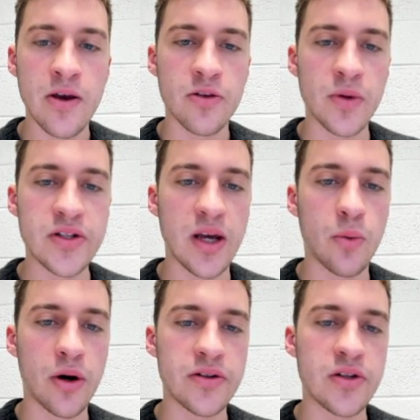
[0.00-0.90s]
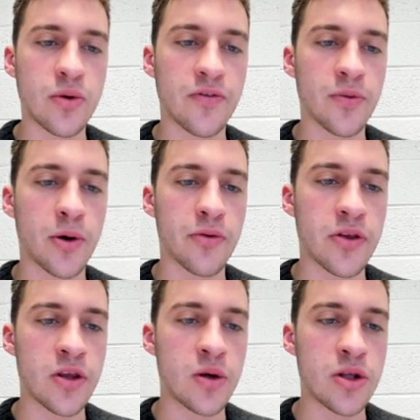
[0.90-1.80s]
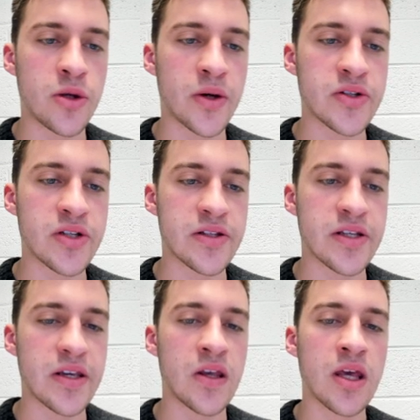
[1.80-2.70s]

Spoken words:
The reason I wanted to do it for both USDT